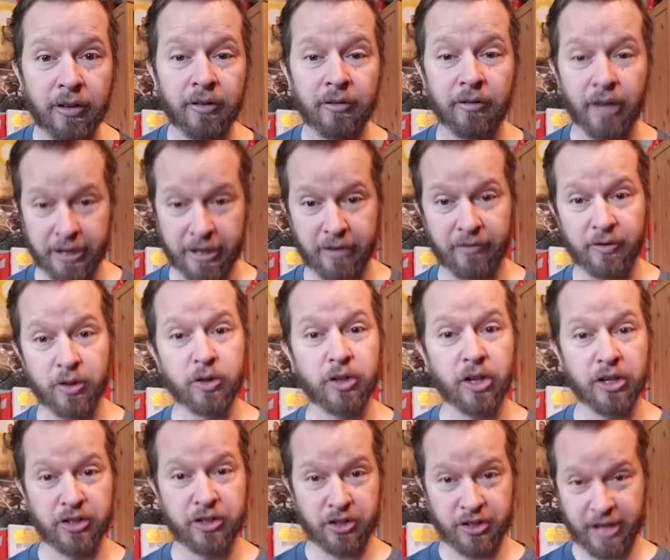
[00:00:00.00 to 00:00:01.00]
Like if you
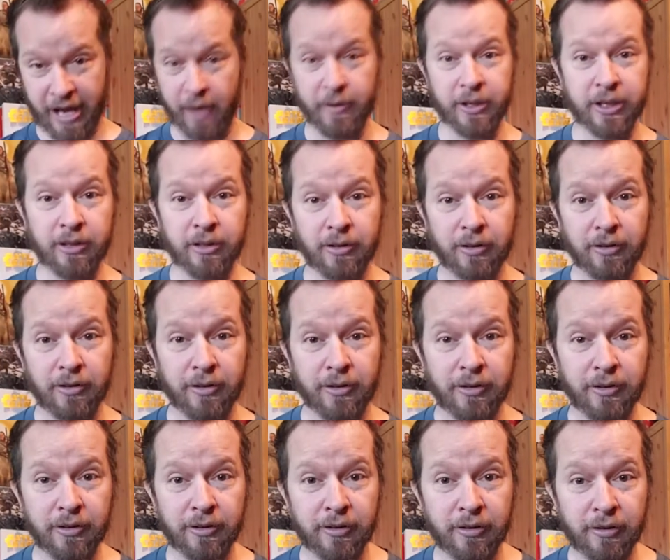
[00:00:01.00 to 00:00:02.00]
judge Stouty,
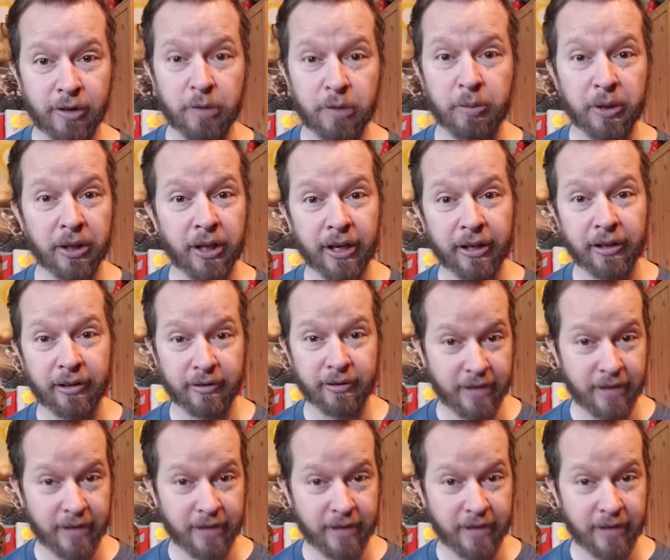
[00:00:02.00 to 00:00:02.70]
you'd be like,